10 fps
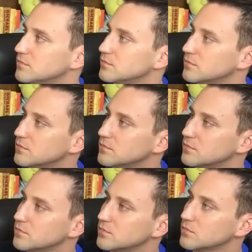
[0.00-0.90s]

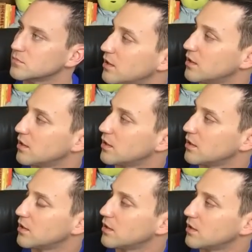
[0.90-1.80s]

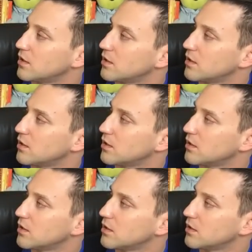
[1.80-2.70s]

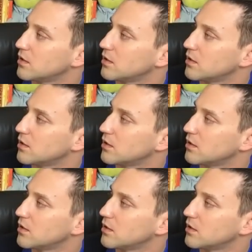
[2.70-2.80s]
This person isn't speaking.